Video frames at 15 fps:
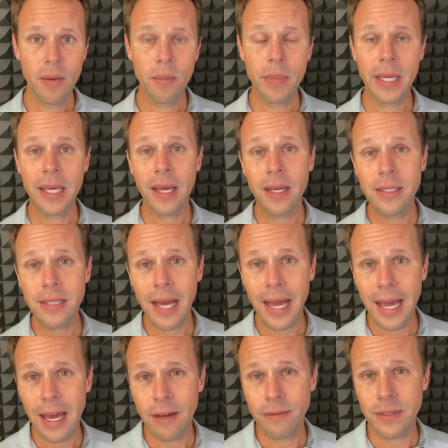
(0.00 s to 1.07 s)
because I
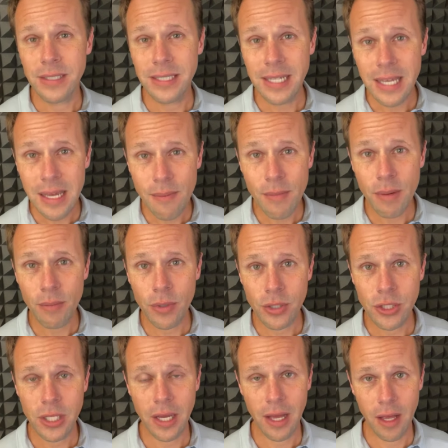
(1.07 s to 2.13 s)
have team members
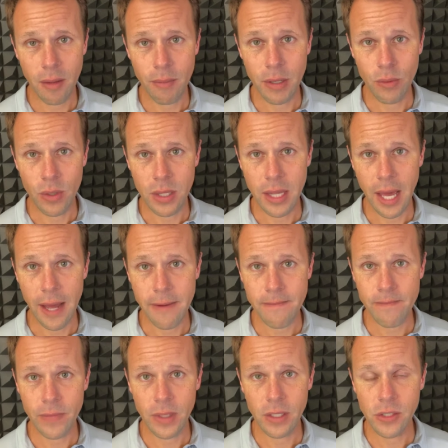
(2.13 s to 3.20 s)
to help me with that.
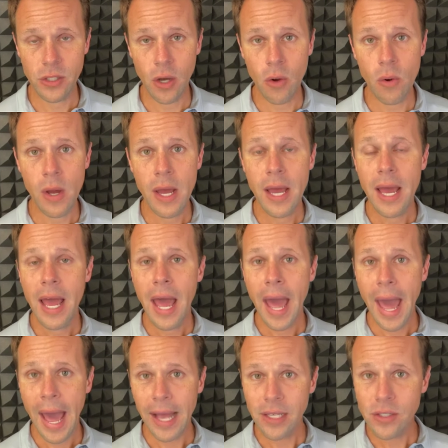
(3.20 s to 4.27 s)
So
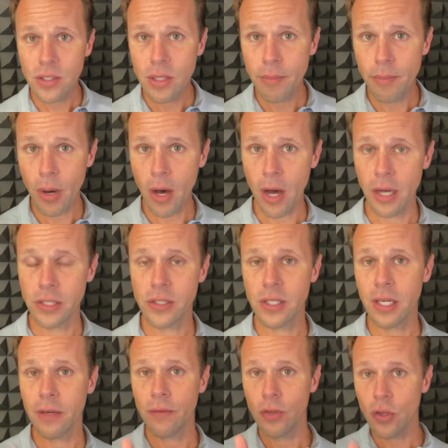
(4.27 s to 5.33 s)
as the boss,
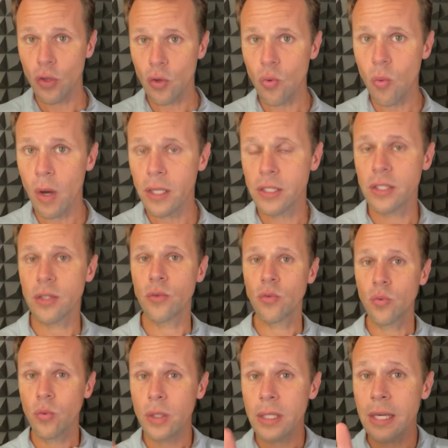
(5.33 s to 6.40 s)
if you want to
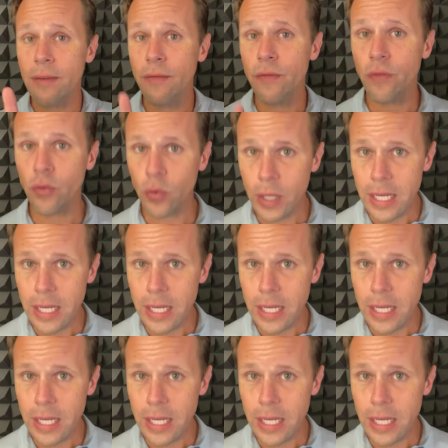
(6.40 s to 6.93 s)
really free